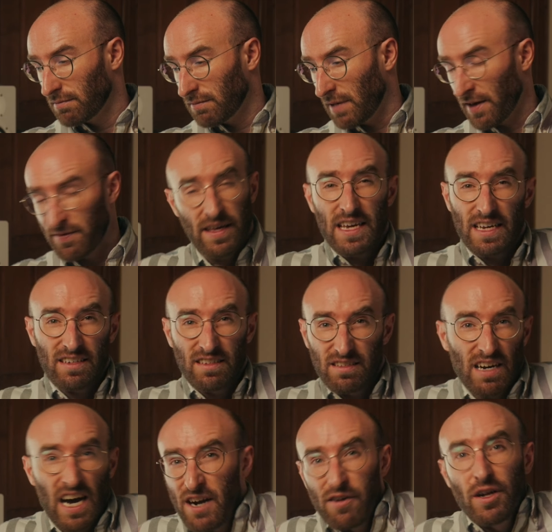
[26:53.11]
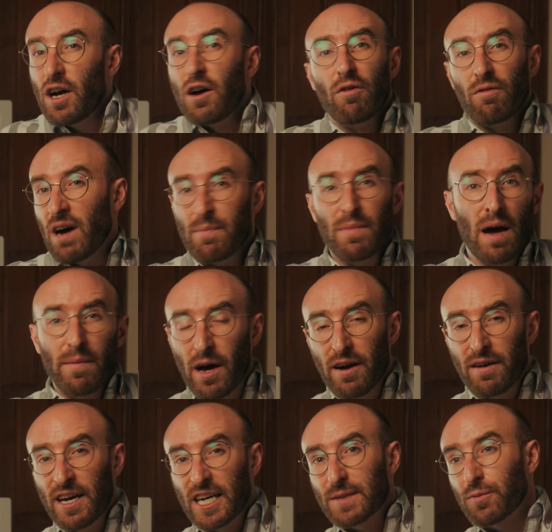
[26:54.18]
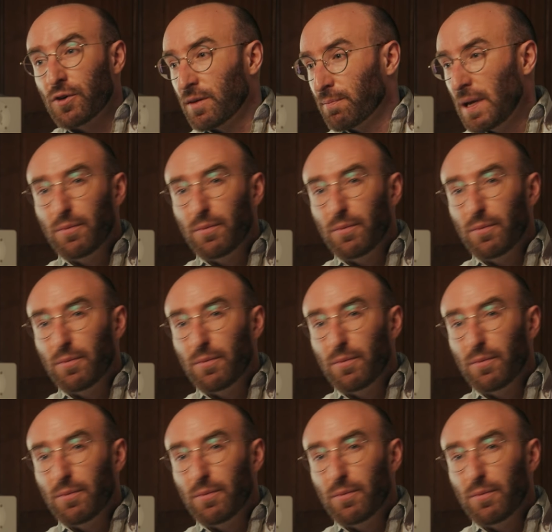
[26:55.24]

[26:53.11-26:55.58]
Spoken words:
I think. I don't know. I'm not an expert.